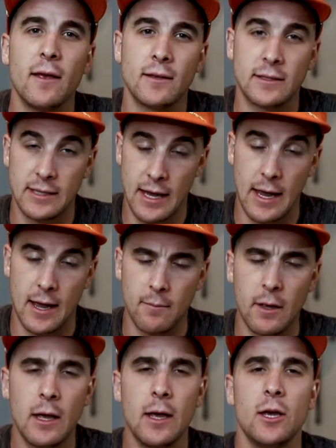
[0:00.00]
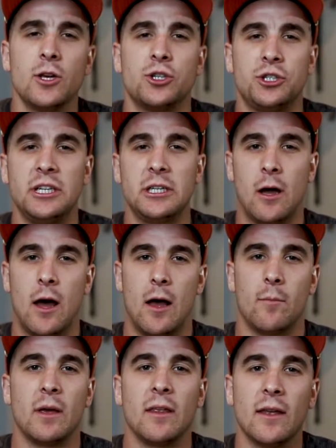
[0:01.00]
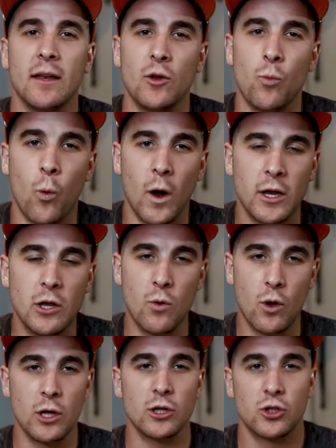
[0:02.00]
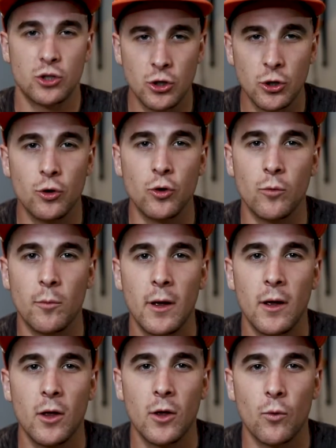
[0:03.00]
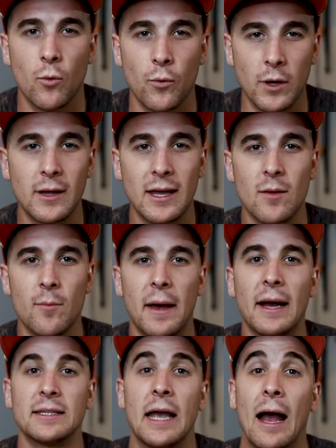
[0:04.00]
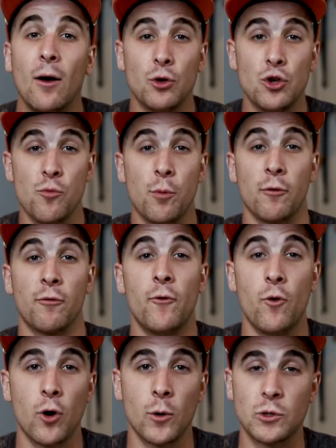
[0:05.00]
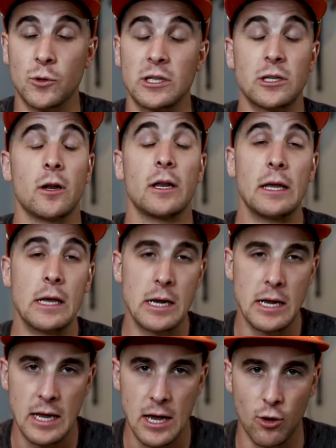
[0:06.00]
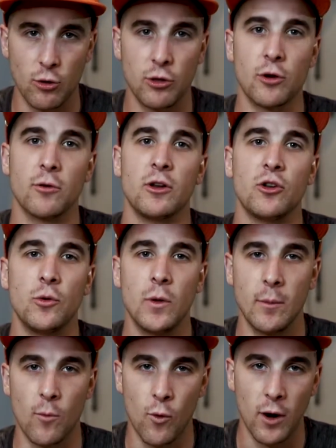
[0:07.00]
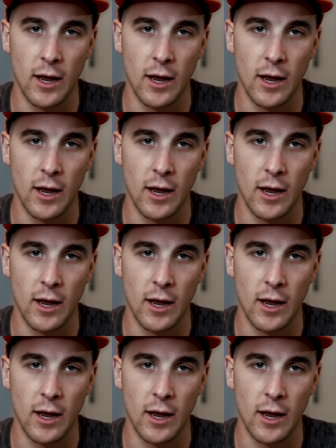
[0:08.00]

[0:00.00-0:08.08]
Sam, she taught me that what you consume really impacts how you perform. So I started eating healthier and doing more